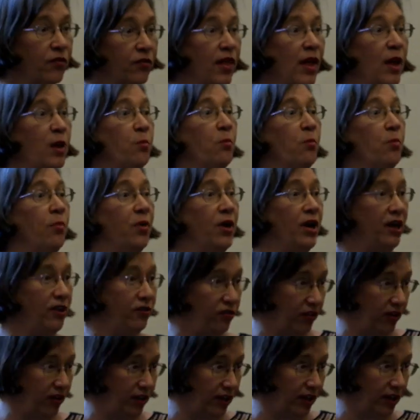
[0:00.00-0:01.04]
then
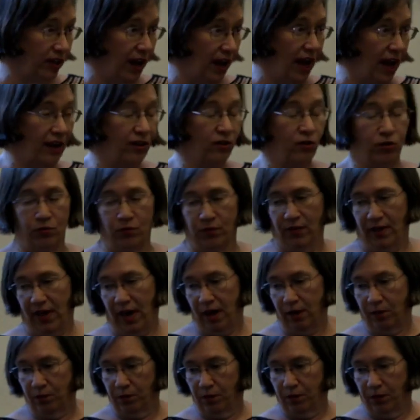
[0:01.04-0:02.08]
budget and do that.